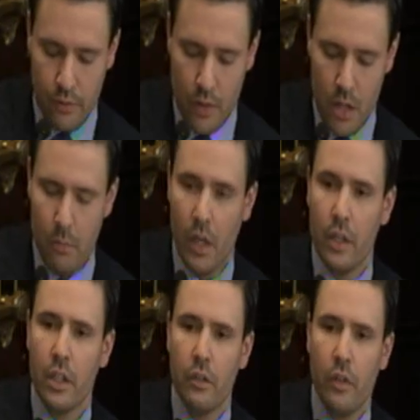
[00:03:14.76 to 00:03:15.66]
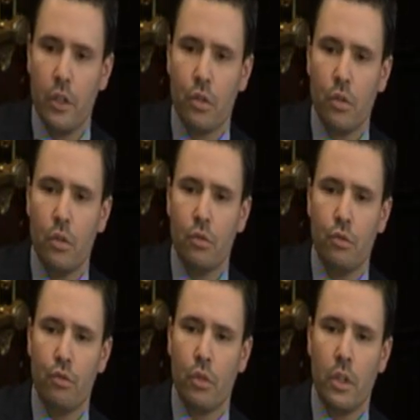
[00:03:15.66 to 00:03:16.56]
from unconventional
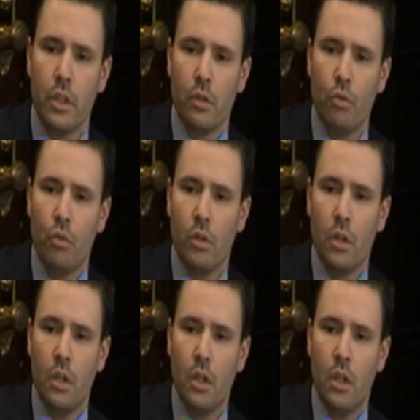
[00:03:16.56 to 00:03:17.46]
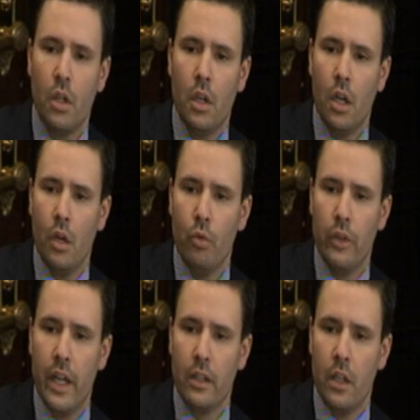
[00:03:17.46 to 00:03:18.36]
drilling, or uh,
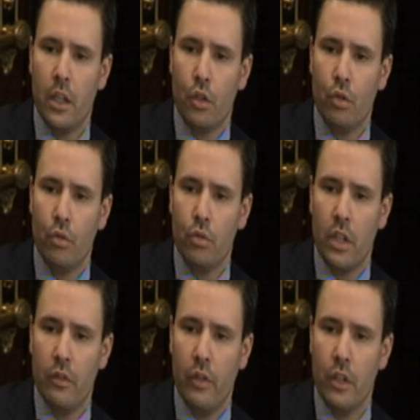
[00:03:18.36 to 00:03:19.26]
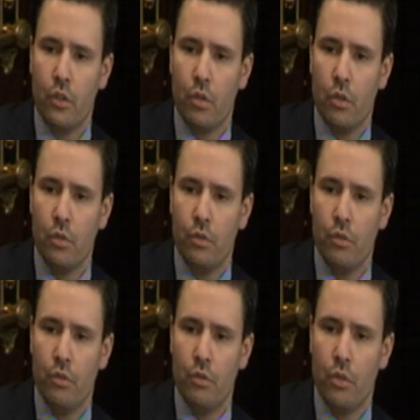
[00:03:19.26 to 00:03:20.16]
would that include conventional
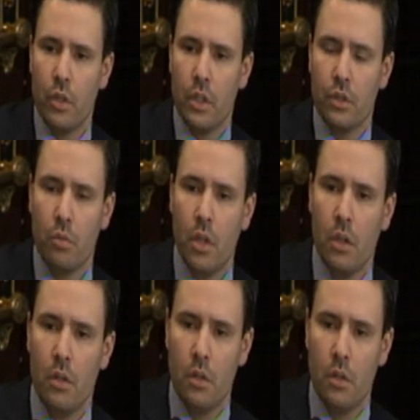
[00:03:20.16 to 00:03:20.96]
drilling as well?